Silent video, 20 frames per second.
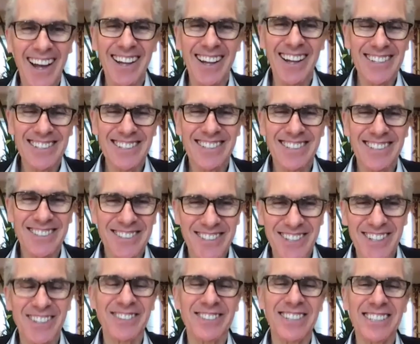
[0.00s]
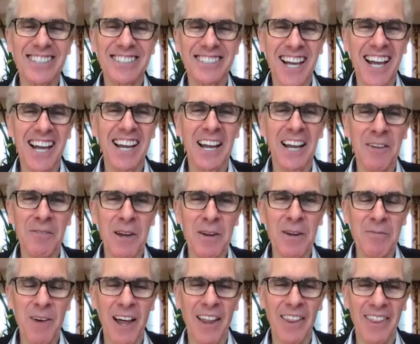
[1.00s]
And yes. She'll just say a little bit
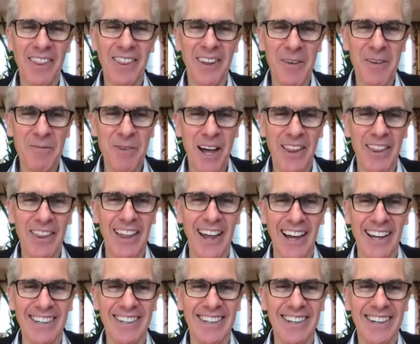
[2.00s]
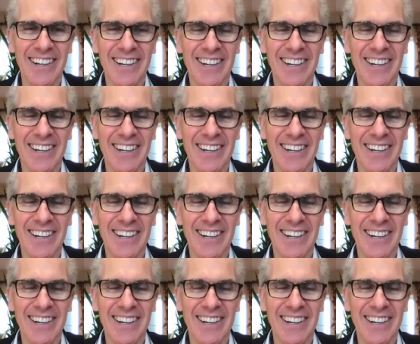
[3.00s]
about that.